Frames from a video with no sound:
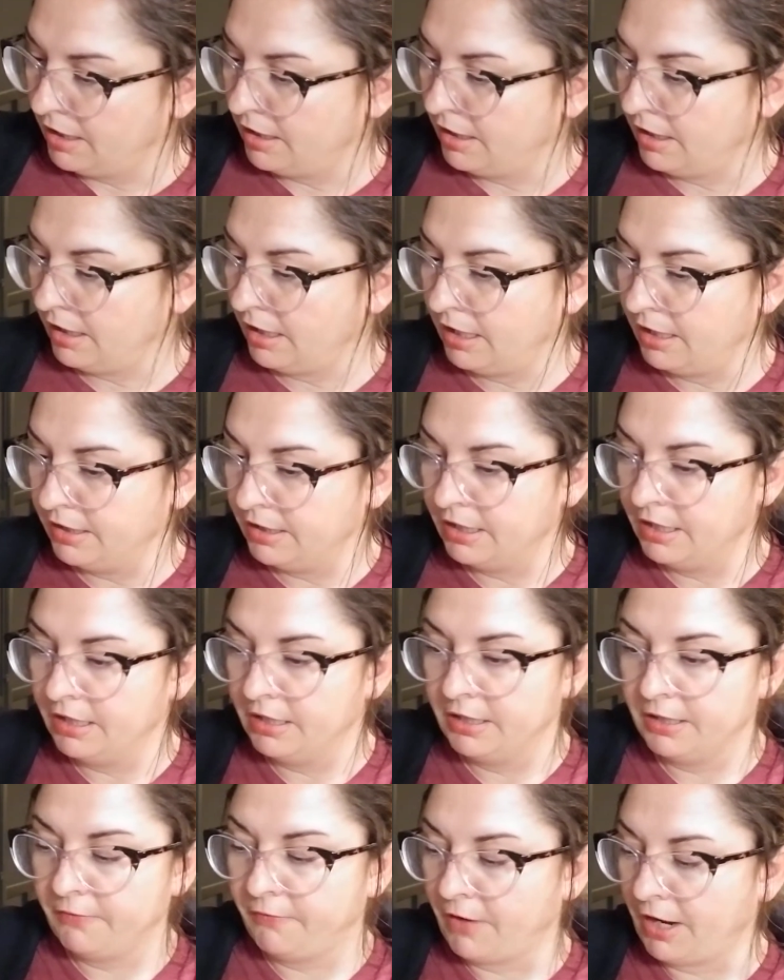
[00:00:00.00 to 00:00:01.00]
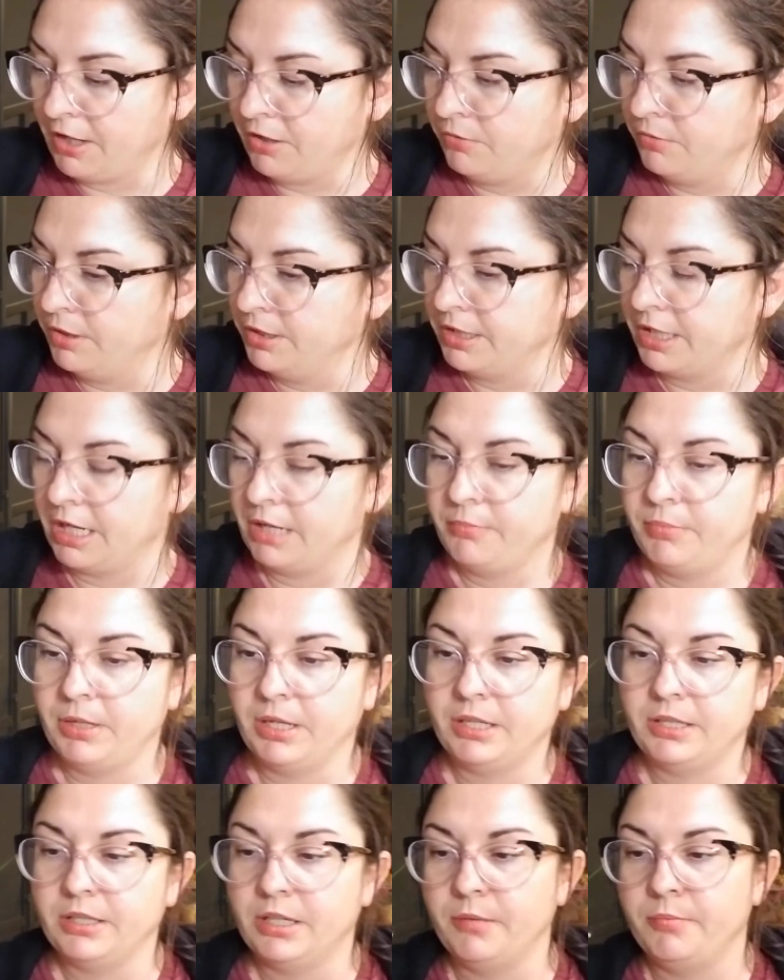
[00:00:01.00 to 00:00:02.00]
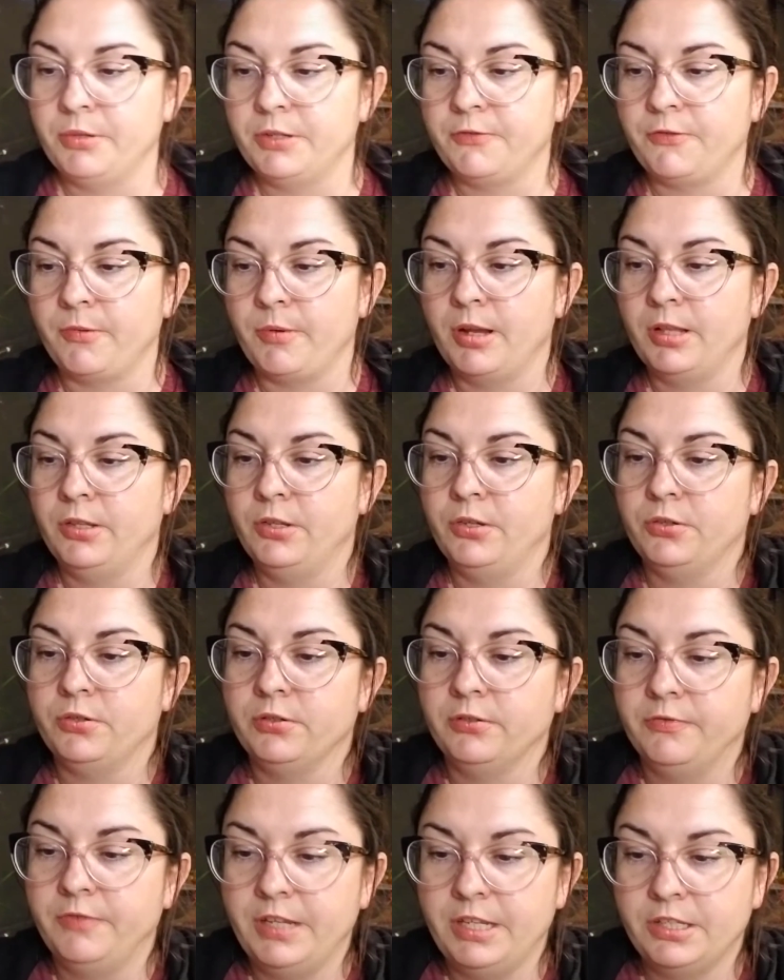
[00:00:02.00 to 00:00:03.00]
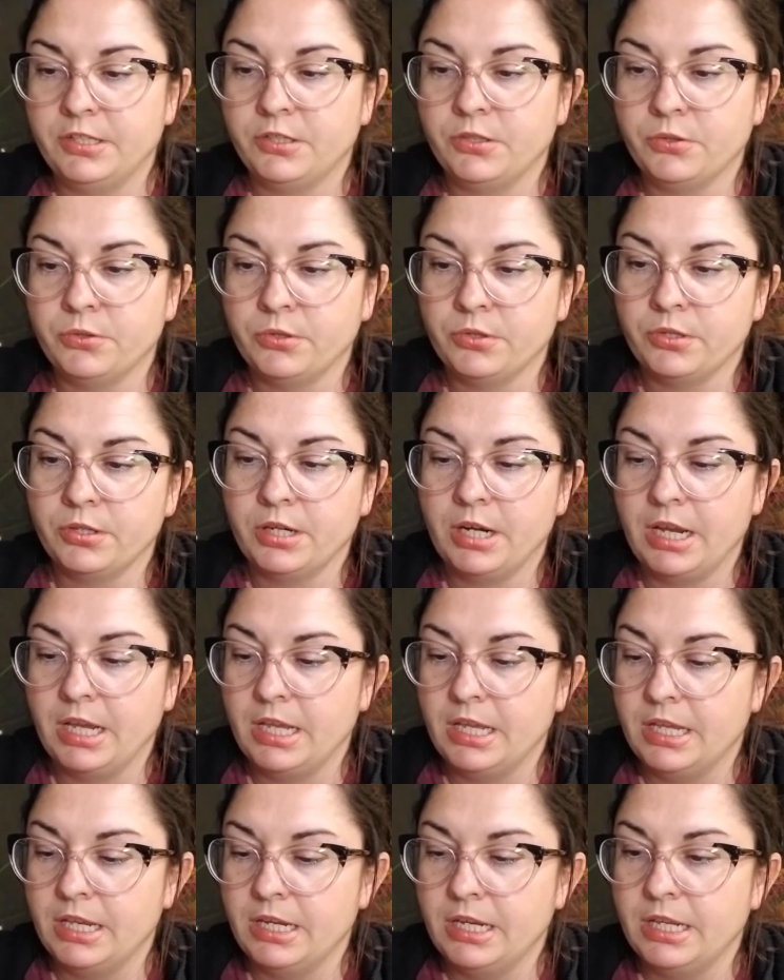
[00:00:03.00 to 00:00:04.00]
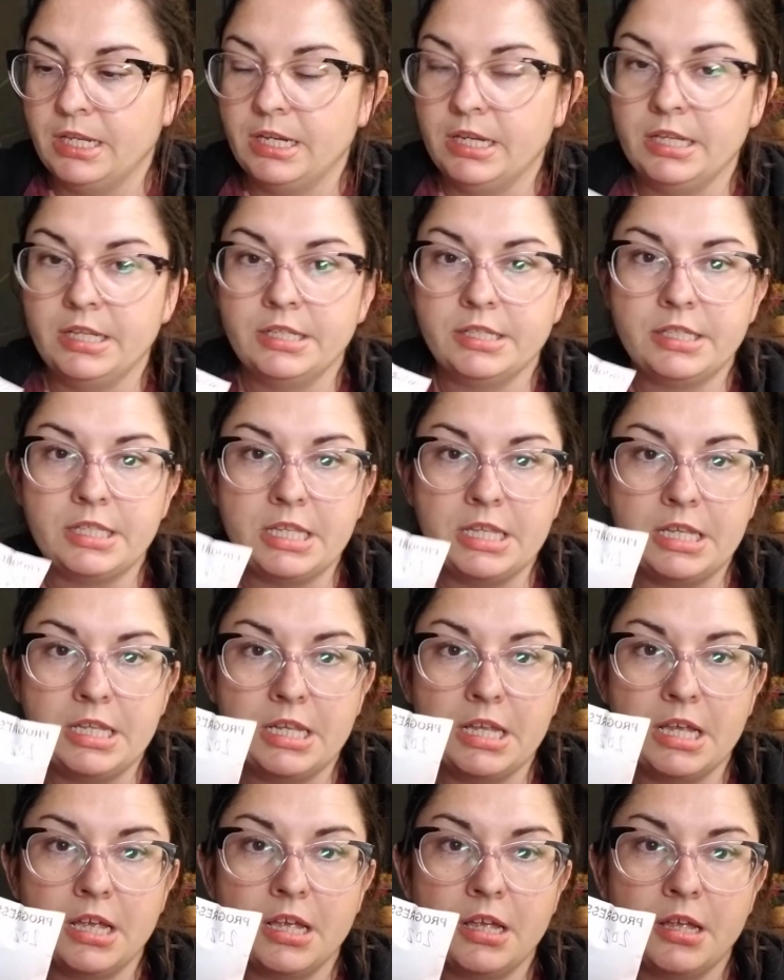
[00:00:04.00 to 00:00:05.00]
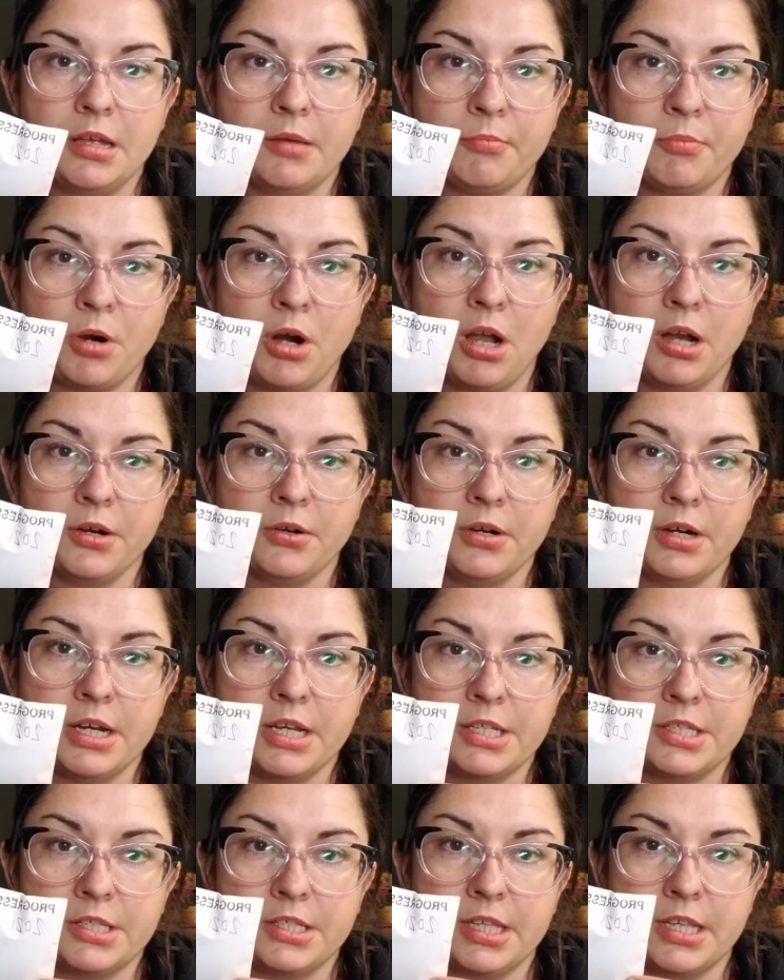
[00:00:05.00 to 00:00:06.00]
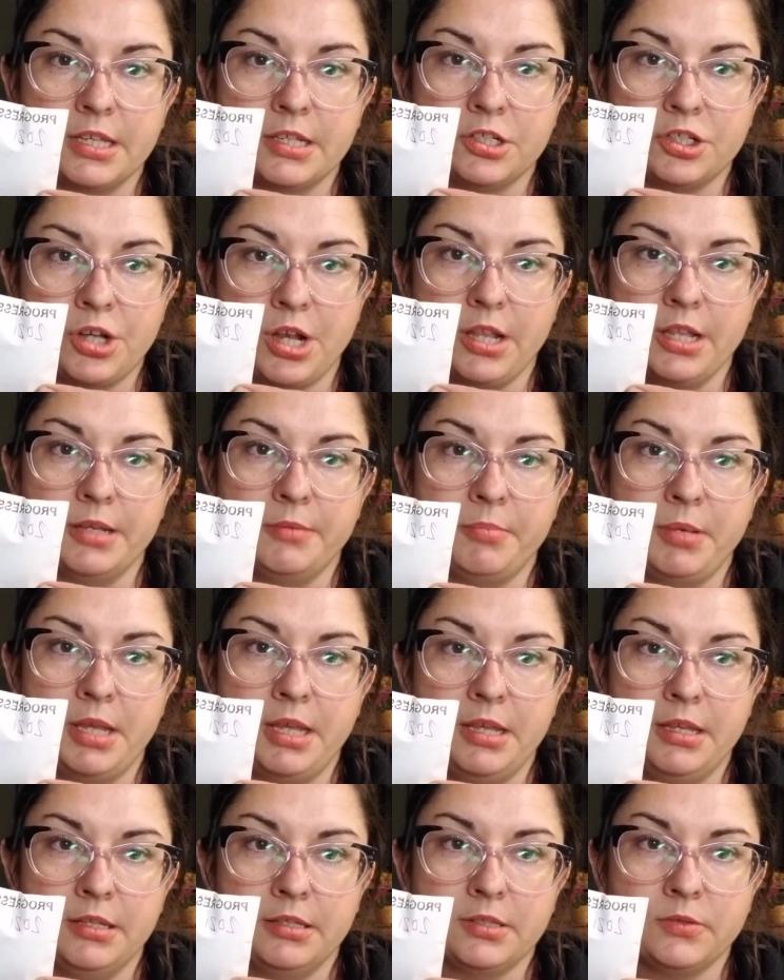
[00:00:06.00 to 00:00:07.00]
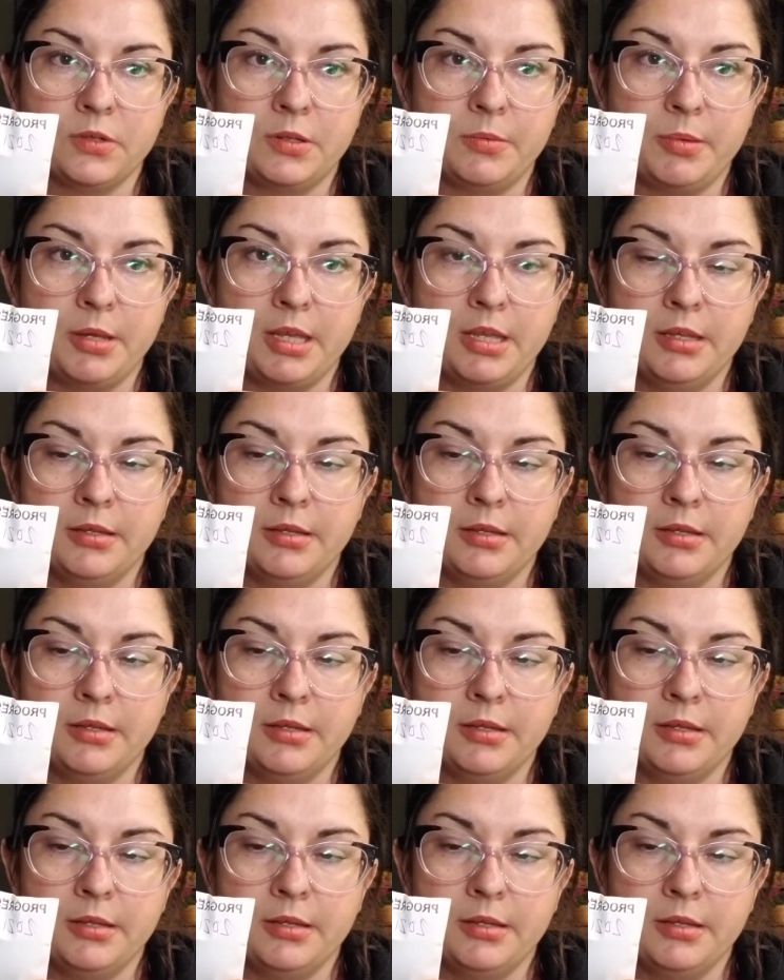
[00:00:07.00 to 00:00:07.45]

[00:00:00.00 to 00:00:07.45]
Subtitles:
And then the final one that I picked up is from my local feed store, and it is the Progress shelling pea, sweet pea.